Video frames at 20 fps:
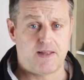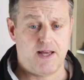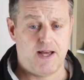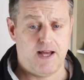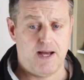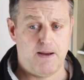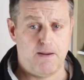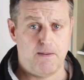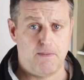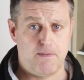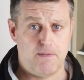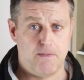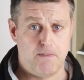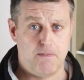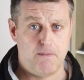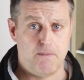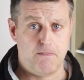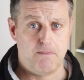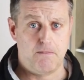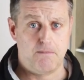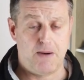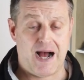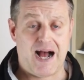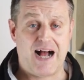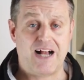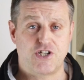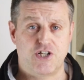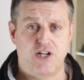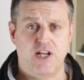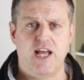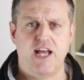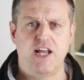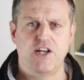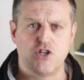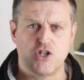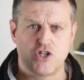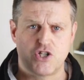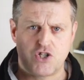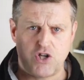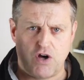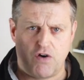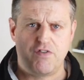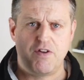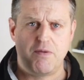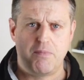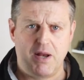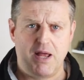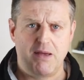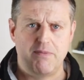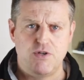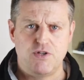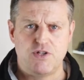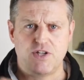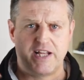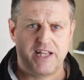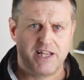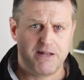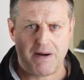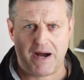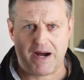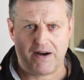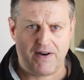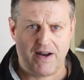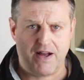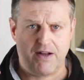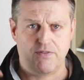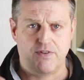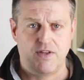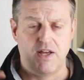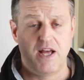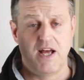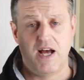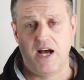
but actually it just softly play music in the background,